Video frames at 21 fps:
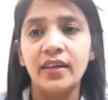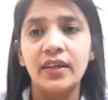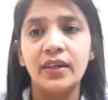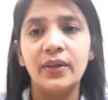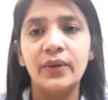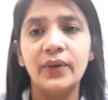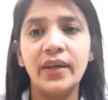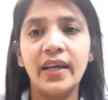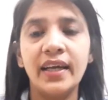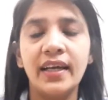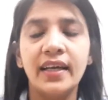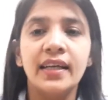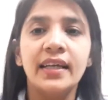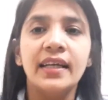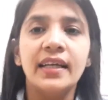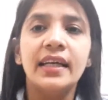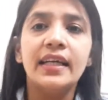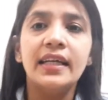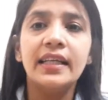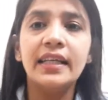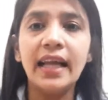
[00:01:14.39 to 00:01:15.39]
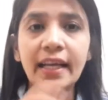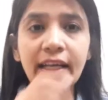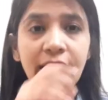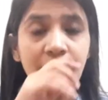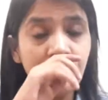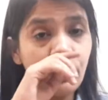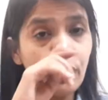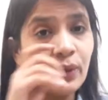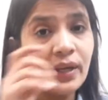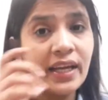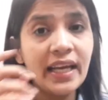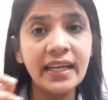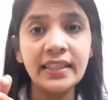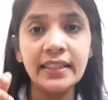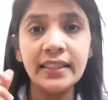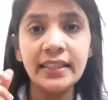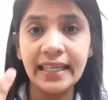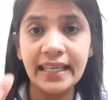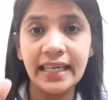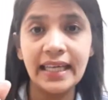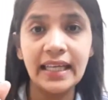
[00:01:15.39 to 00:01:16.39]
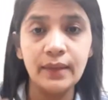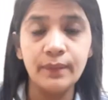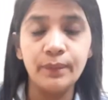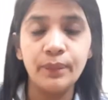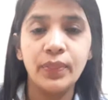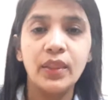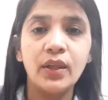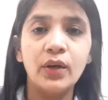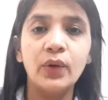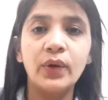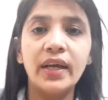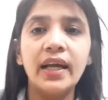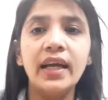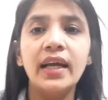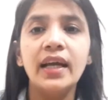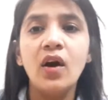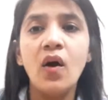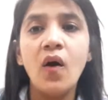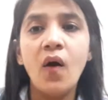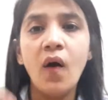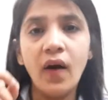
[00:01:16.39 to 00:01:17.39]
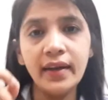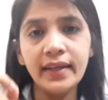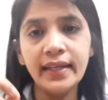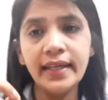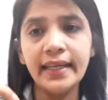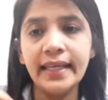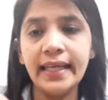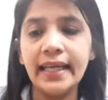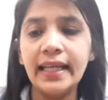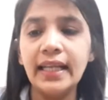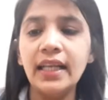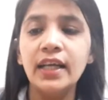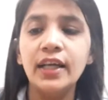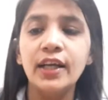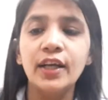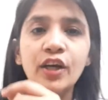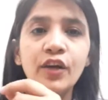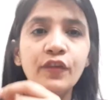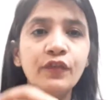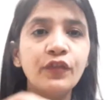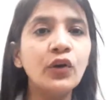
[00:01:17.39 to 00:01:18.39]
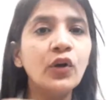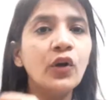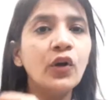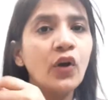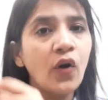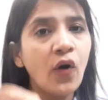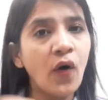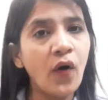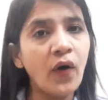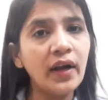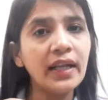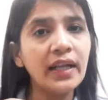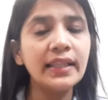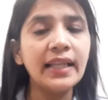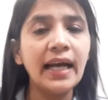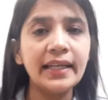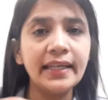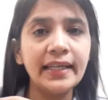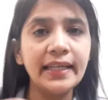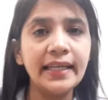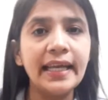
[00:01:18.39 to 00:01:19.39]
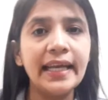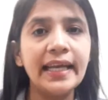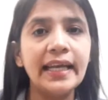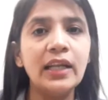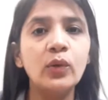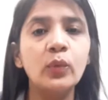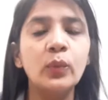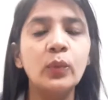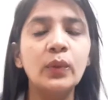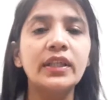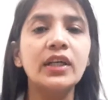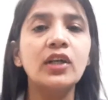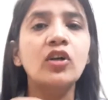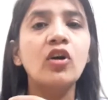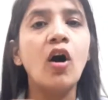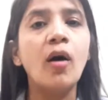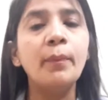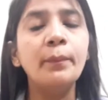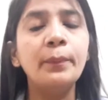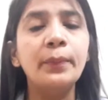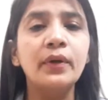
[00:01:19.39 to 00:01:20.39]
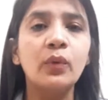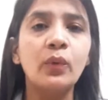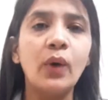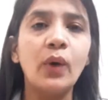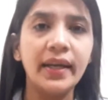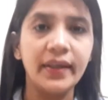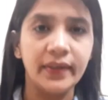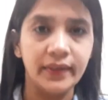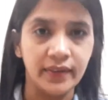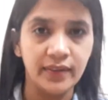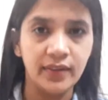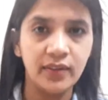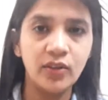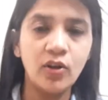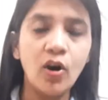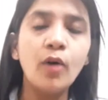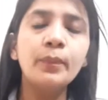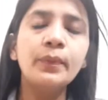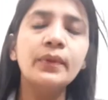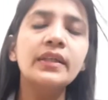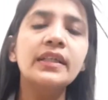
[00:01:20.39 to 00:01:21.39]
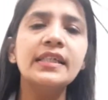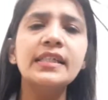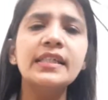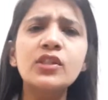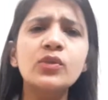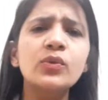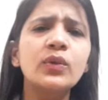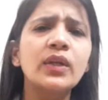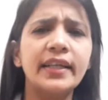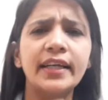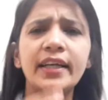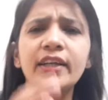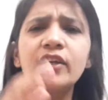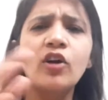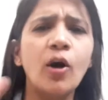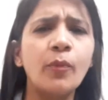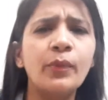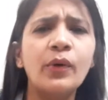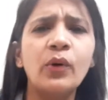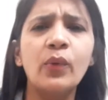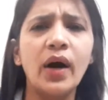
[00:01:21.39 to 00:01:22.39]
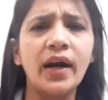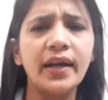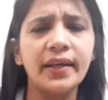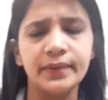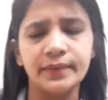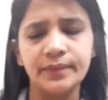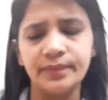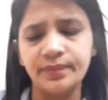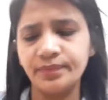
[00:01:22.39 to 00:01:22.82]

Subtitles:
Okay, like if you take a nail, okay, on a nail, if you coil that nail with a copper wire, insulated copper wire.